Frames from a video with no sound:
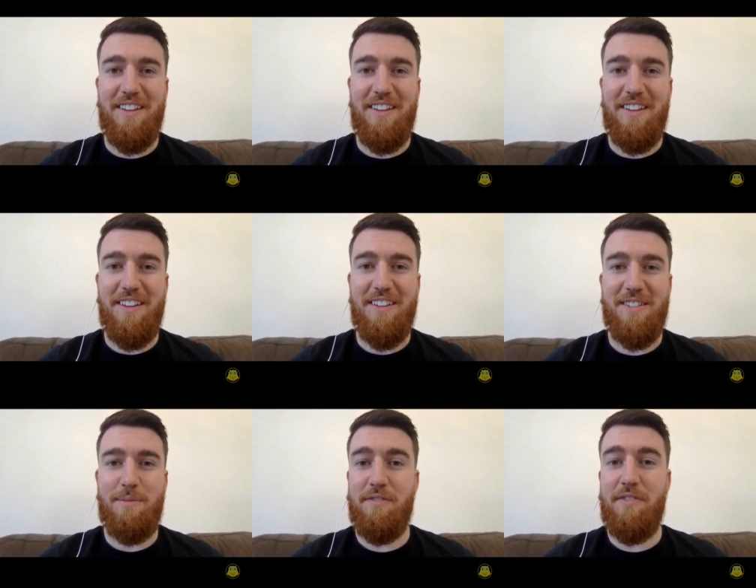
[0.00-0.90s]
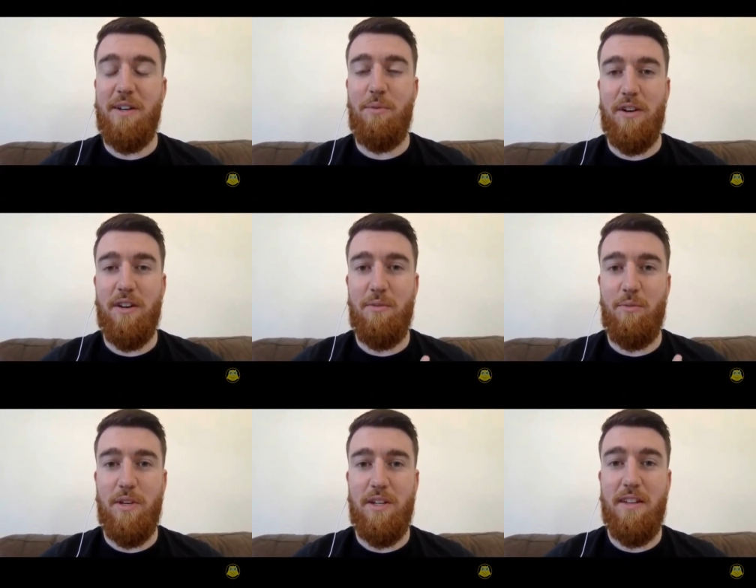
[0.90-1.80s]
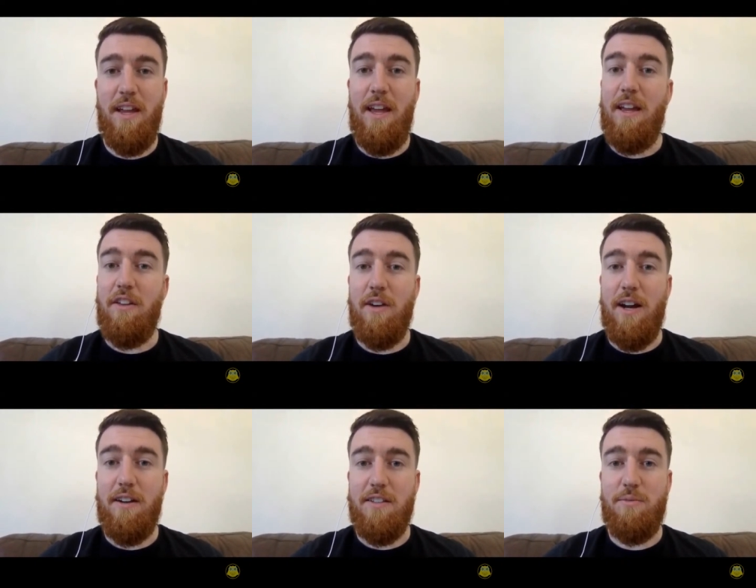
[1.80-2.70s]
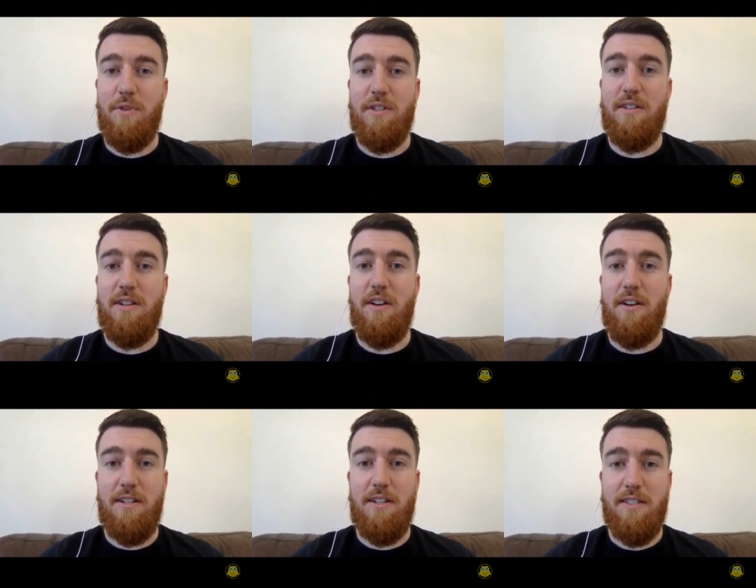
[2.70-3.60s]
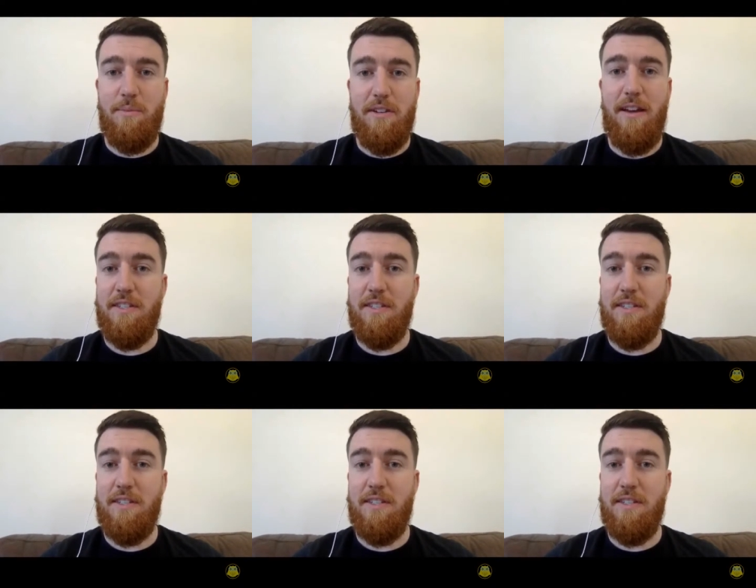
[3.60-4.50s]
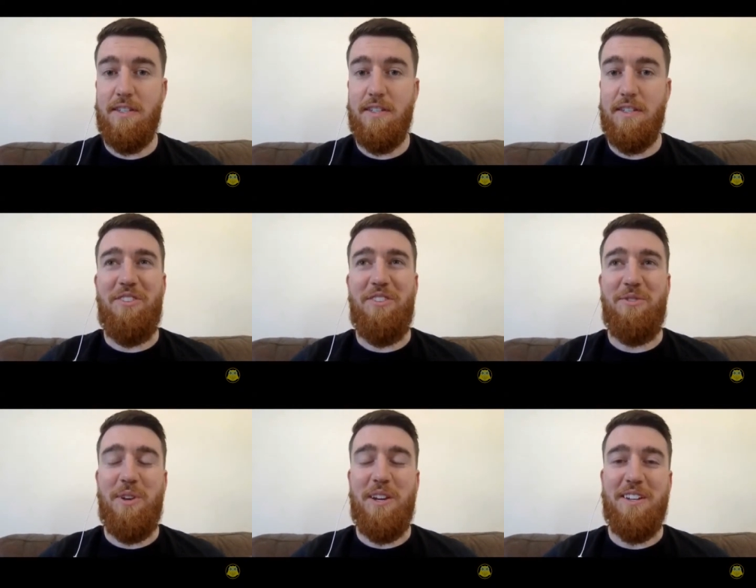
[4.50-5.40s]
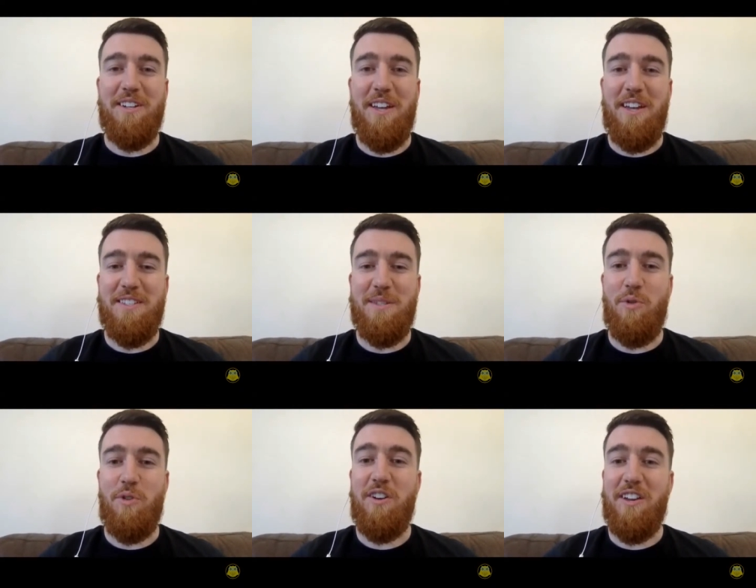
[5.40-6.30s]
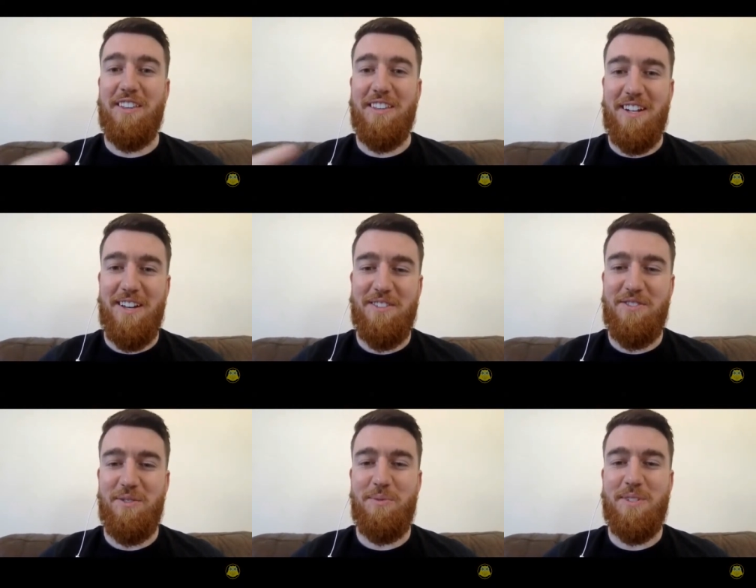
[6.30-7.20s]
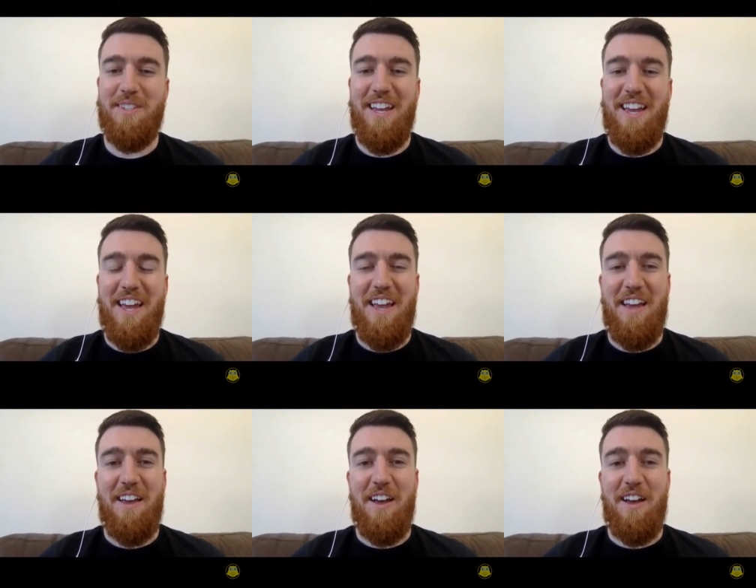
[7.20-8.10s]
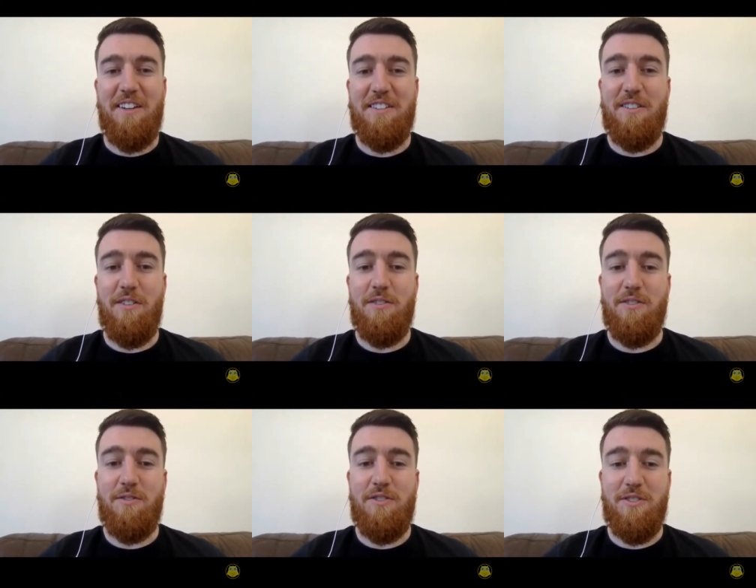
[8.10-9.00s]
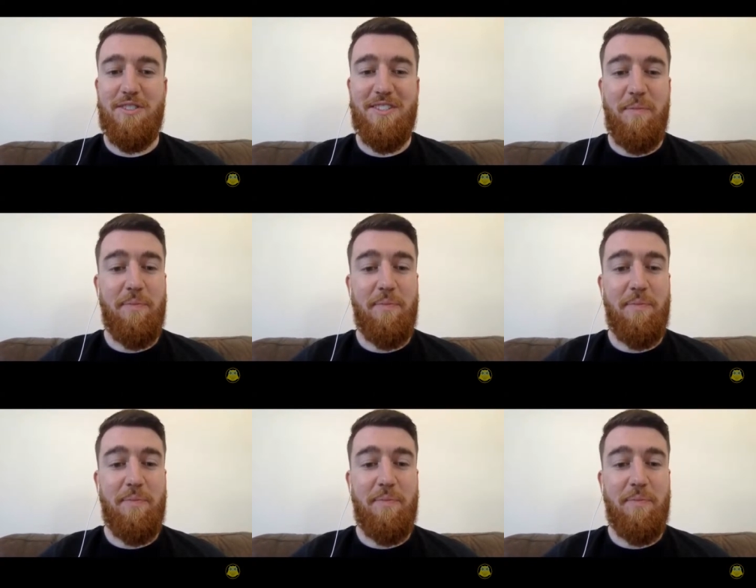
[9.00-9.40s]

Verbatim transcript: uh, specifically working with young adults with learning this technology, how we can uh, support learning in the classrooms, uh, and also just